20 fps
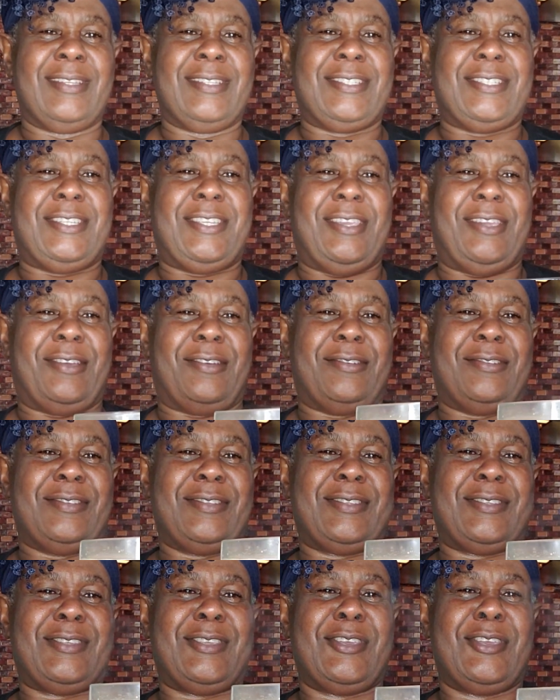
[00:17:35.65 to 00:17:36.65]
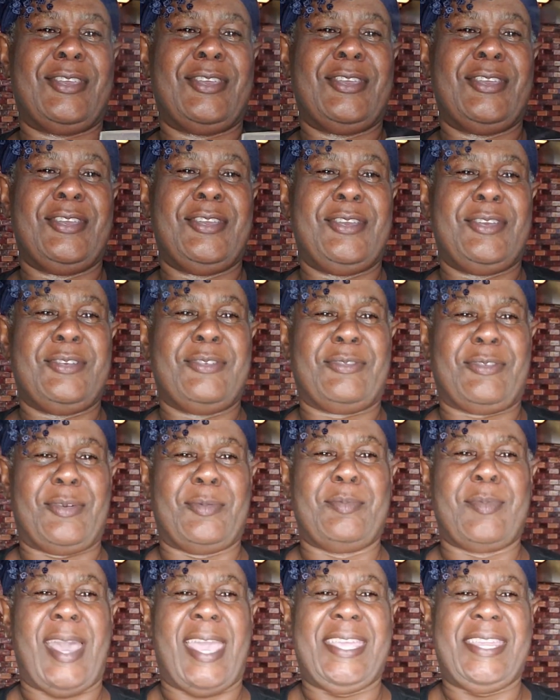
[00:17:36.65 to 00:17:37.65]
Cheers.
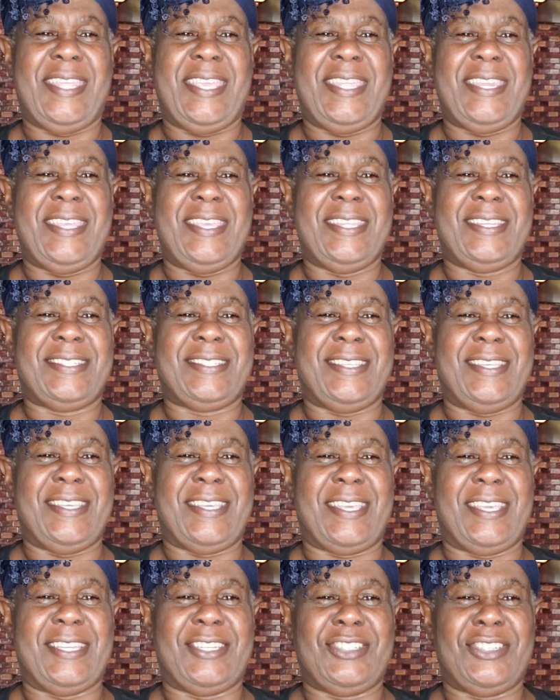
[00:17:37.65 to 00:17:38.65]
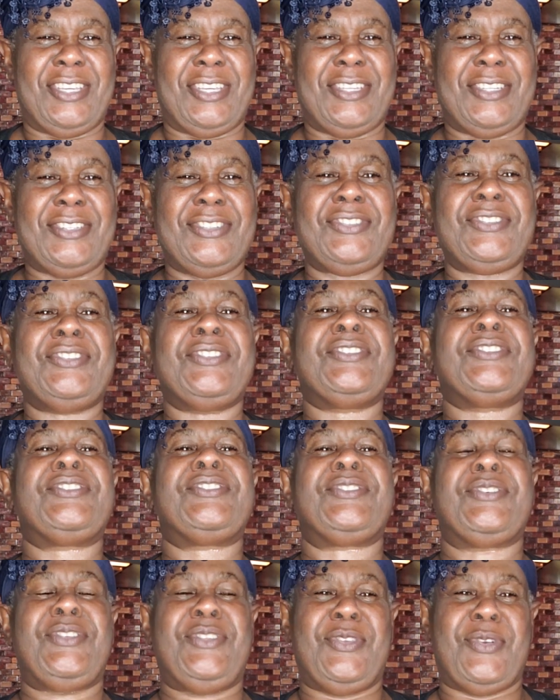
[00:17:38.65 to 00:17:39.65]
From my DDT kitchen
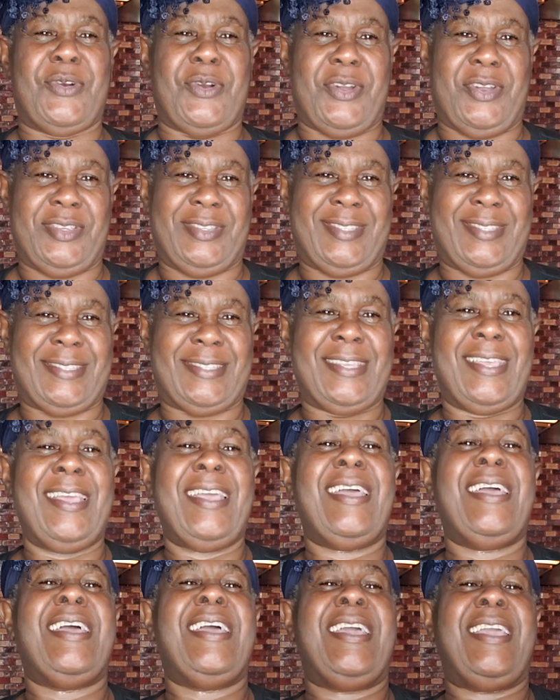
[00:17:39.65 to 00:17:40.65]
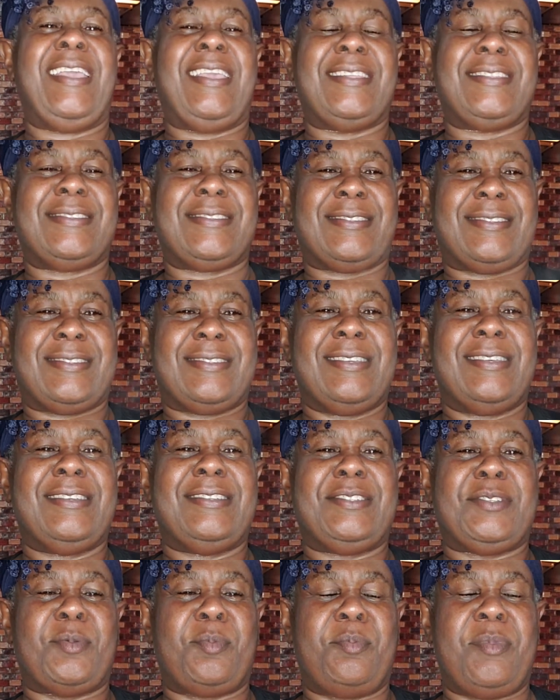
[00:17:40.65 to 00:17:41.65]
to yours. It's
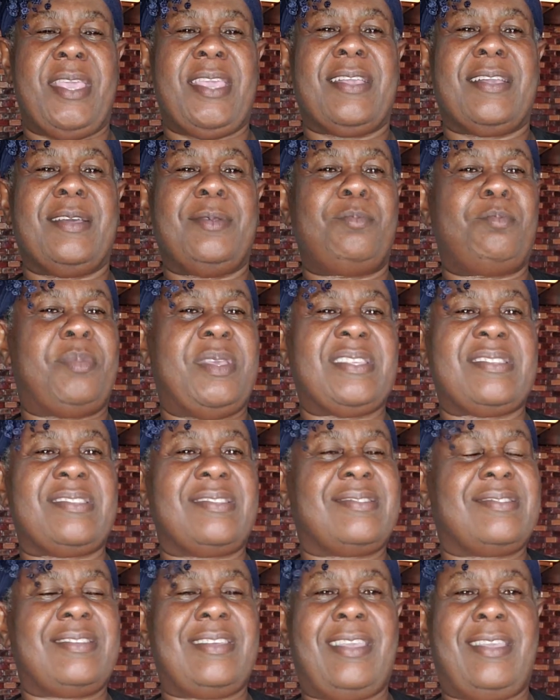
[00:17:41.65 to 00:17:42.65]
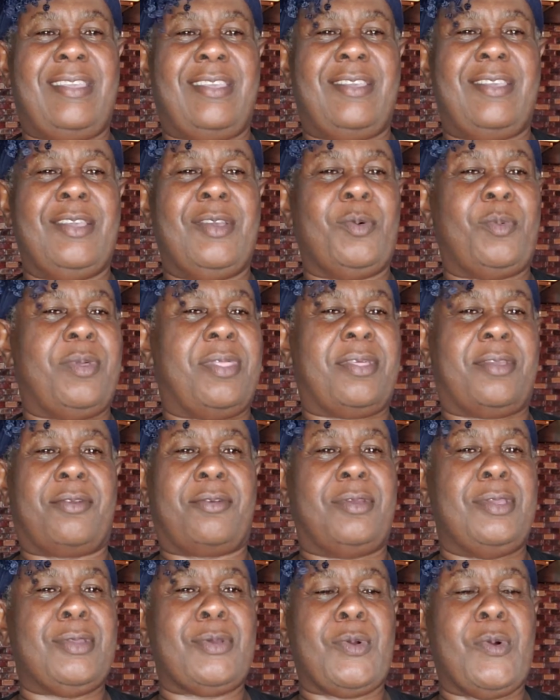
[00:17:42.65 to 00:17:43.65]
Jamaican Bissy tea with
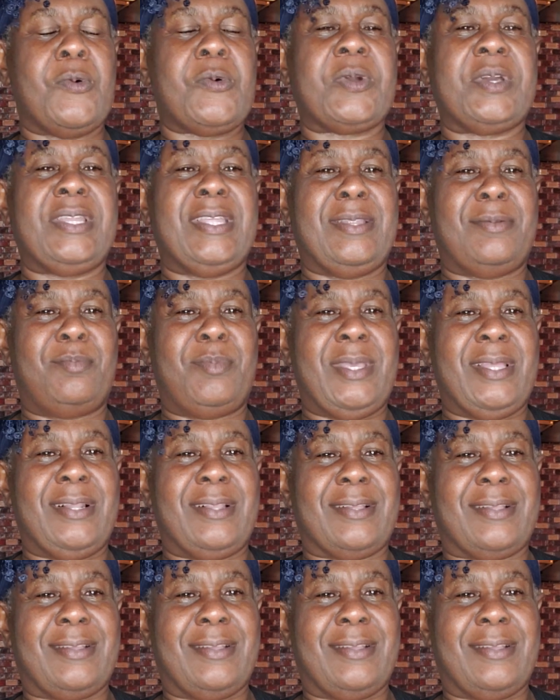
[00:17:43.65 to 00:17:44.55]
green coconut milk.